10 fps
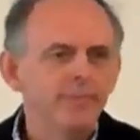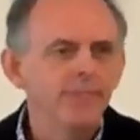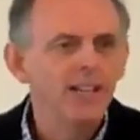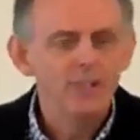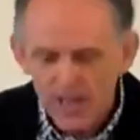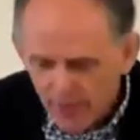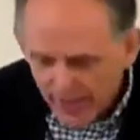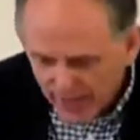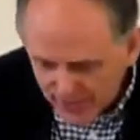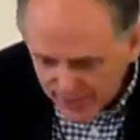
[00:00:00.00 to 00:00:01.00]
And yet,
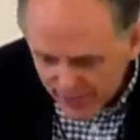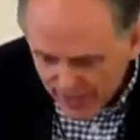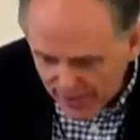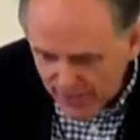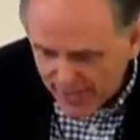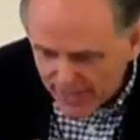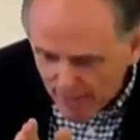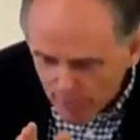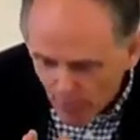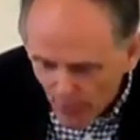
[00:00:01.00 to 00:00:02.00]
that is the very thing
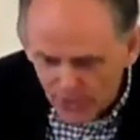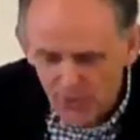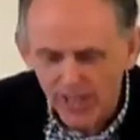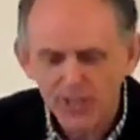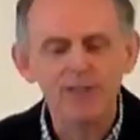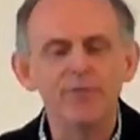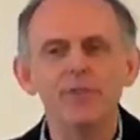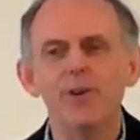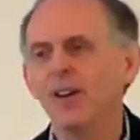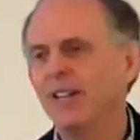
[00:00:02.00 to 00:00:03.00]
that Paul is asking
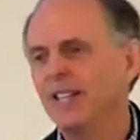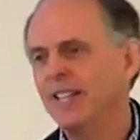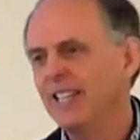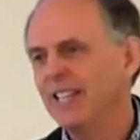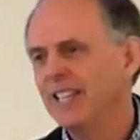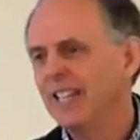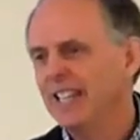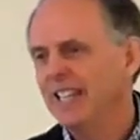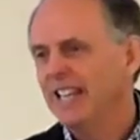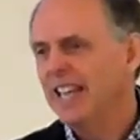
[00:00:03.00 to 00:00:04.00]
for
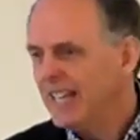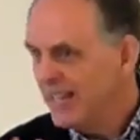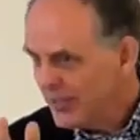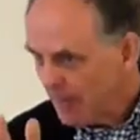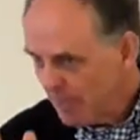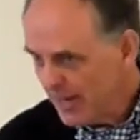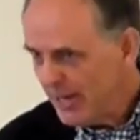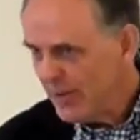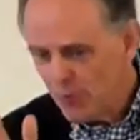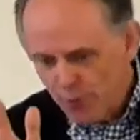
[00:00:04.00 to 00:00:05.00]
in his
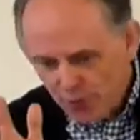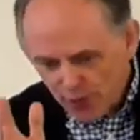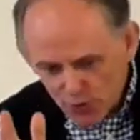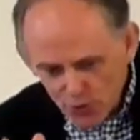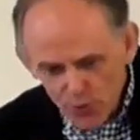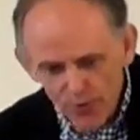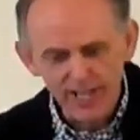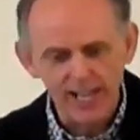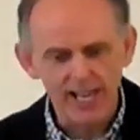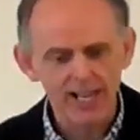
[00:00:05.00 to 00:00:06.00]
appeal for
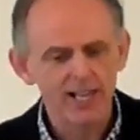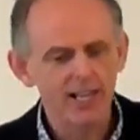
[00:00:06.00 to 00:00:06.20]
unity.